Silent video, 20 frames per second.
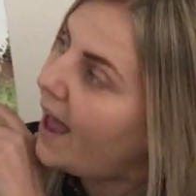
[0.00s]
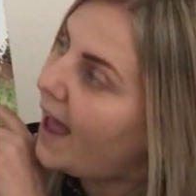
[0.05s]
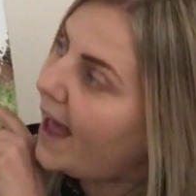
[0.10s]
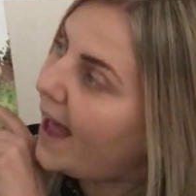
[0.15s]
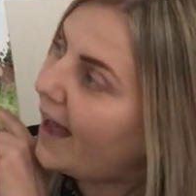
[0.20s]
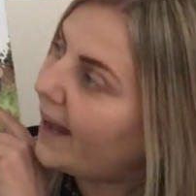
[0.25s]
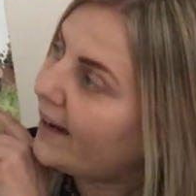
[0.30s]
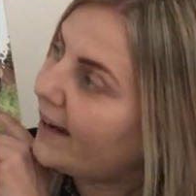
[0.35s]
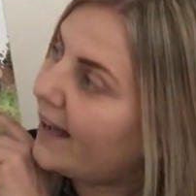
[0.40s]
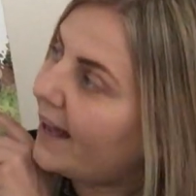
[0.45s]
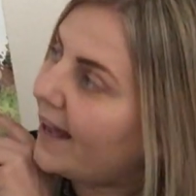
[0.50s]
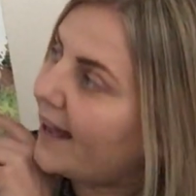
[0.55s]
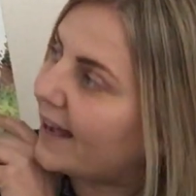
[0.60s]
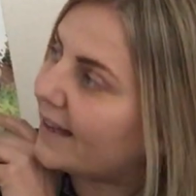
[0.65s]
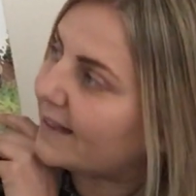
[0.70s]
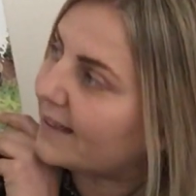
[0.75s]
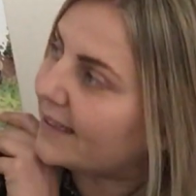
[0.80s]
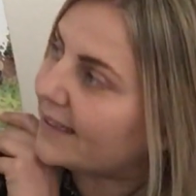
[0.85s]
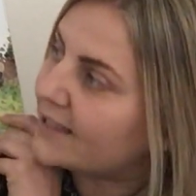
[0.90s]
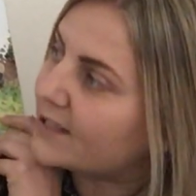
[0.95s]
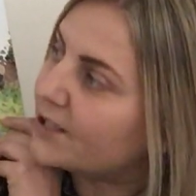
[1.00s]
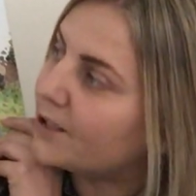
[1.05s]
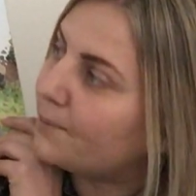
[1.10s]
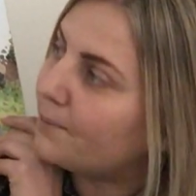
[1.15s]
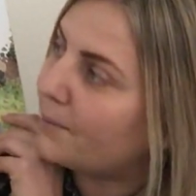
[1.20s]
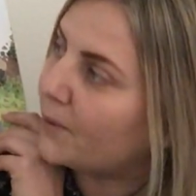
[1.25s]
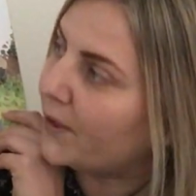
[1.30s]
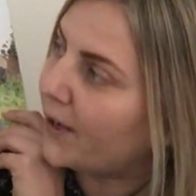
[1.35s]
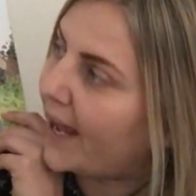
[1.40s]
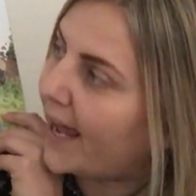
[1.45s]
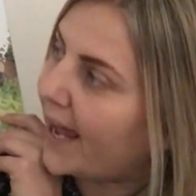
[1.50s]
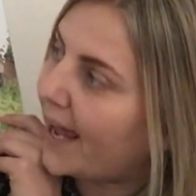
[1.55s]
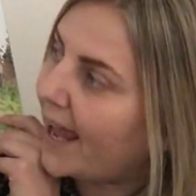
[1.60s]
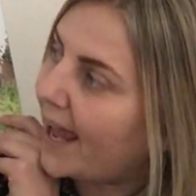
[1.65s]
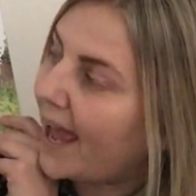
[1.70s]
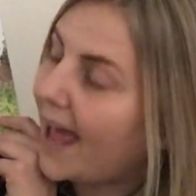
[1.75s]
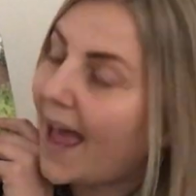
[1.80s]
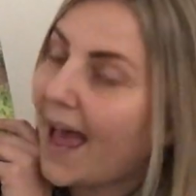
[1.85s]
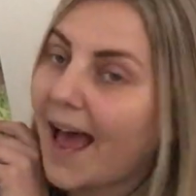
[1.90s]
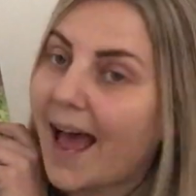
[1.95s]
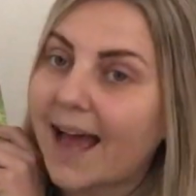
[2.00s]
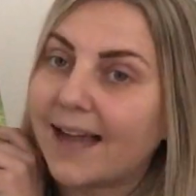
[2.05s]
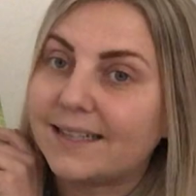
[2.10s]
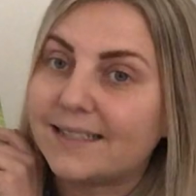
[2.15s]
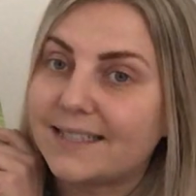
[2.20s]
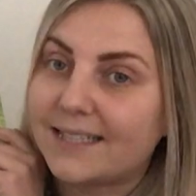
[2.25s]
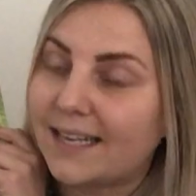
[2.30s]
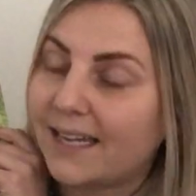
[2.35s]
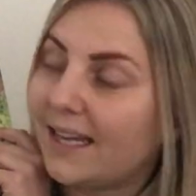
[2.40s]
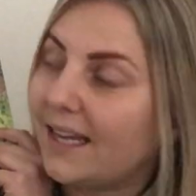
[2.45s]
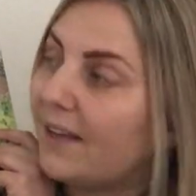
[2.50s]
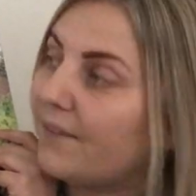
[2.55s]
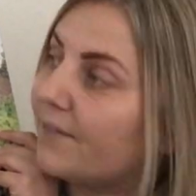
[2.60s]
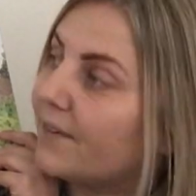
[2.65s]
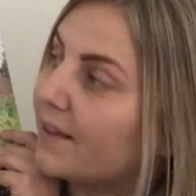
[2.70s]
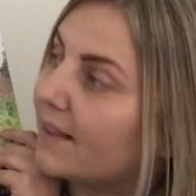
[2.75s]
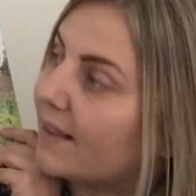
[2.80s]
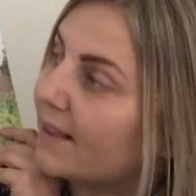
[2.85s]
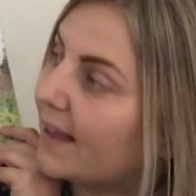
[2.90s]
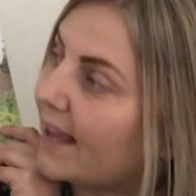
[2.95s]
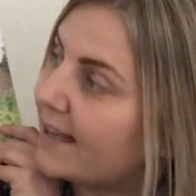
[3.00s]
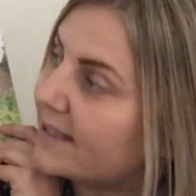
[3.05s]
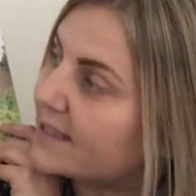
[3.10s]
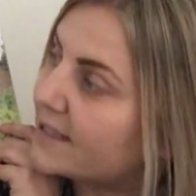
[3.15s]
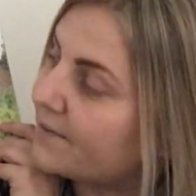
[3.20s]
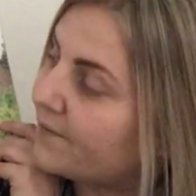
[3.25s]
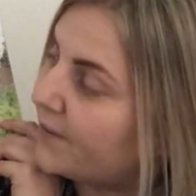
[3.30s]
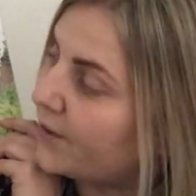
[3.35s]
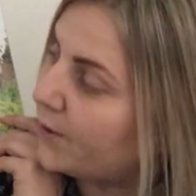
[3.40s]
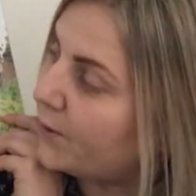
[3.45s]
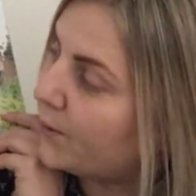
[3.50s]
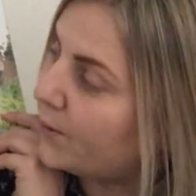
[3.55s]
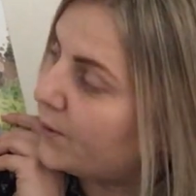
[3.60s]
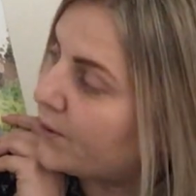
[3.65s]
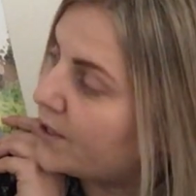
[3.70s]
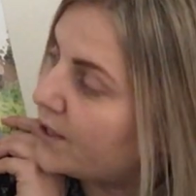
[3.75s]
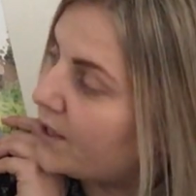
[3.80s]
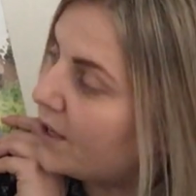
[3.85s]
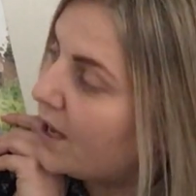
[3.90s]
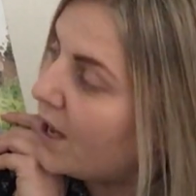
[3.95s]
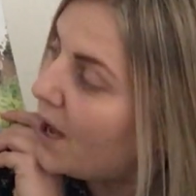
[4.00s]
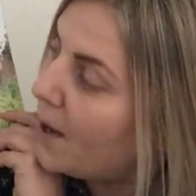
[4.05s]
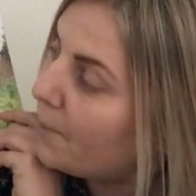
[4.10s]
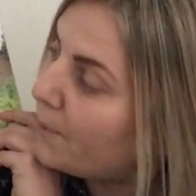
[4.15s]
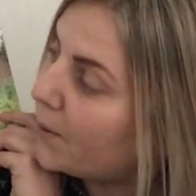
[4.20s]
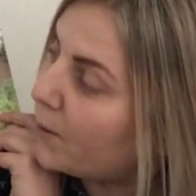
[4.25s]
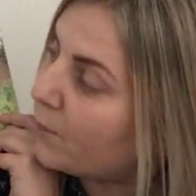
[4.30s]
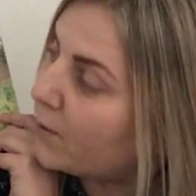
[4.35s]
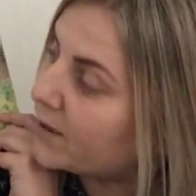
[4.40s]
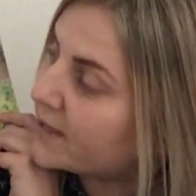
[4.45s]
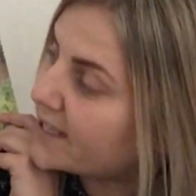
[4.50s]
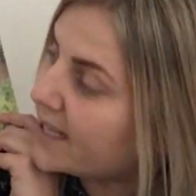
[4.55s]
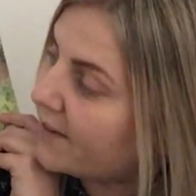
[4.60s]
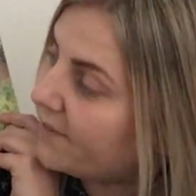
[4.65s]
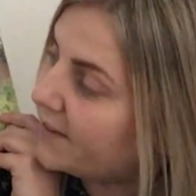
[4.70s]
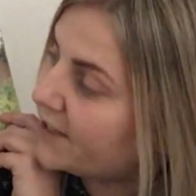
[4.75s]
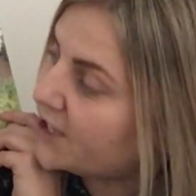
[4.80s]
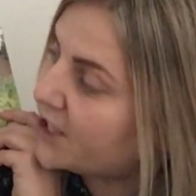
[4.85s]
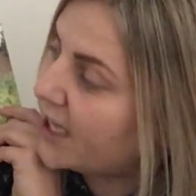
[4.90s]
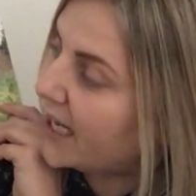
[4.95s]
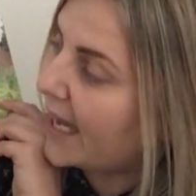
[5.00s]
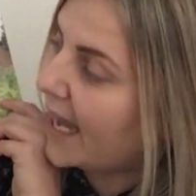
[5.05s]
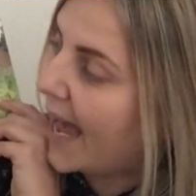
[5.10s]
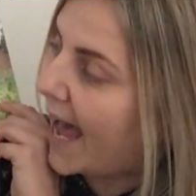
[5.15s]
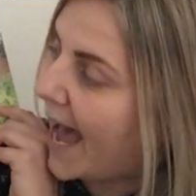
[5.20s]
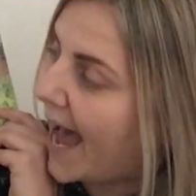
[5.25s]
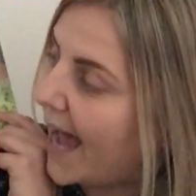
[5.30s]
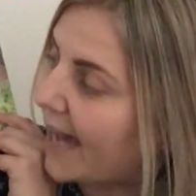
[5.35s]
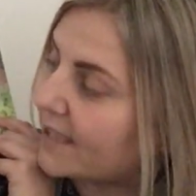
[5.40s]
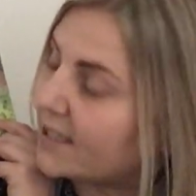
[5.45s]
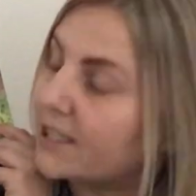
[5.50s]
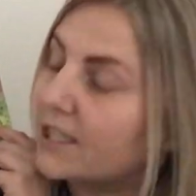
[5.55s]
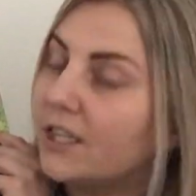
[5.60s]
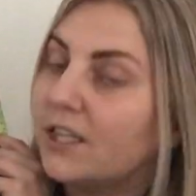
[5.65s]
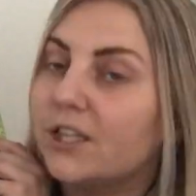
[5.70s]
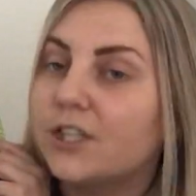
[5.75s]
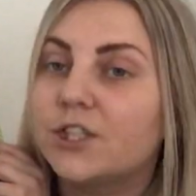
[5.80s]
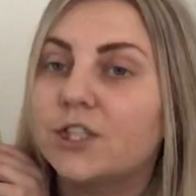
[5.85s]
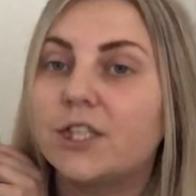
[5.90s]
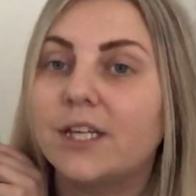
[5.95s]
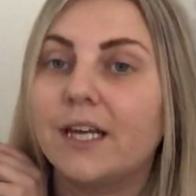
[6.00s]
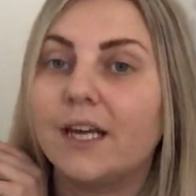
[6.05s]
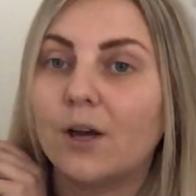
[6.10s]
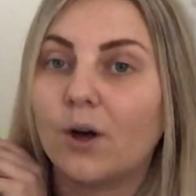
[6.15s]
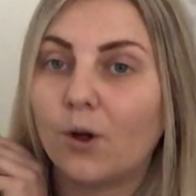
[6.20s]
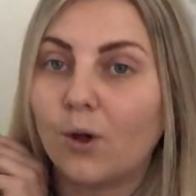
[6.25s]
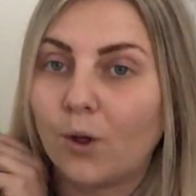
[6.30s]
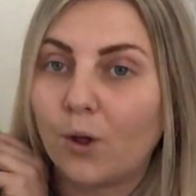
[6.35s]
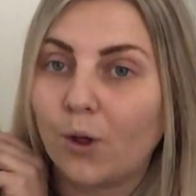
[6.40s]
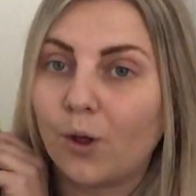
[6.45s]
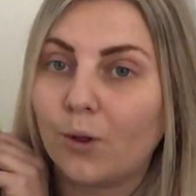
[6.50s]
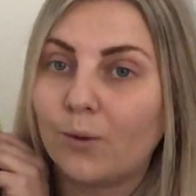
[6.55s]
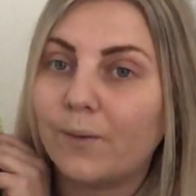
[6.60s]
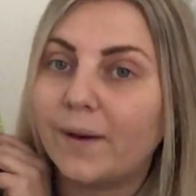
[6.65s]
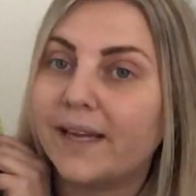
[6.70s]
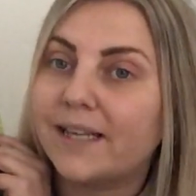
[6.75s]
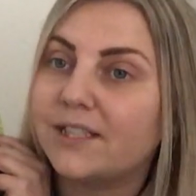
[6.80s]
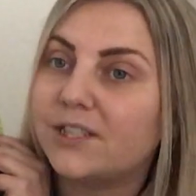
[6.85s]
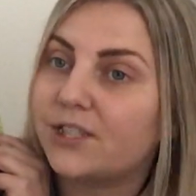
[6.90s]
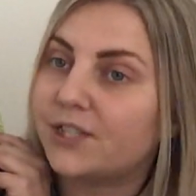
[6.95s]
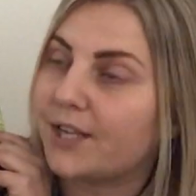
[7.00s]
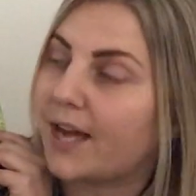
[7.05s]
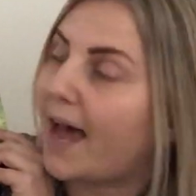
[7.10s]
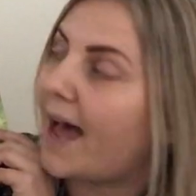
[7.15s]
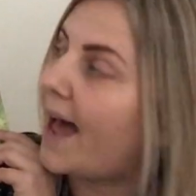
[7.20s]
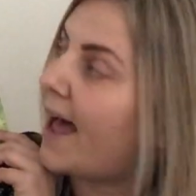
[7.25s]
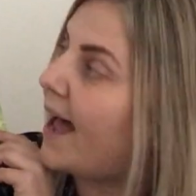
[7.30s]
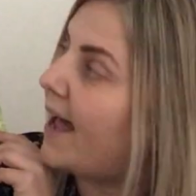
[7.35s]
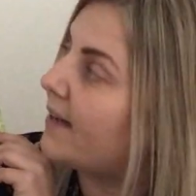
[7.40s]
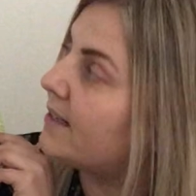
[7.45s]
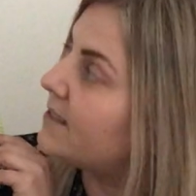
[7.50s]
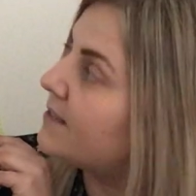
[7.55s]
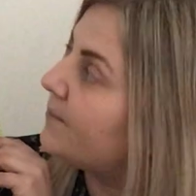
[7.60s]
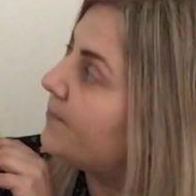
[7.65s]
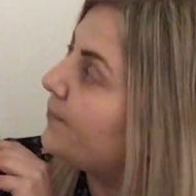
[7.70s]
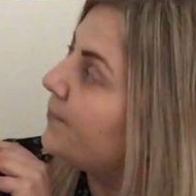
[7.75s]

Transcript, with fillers: Hannah had little money and even less food. But whatever she had, she always shared.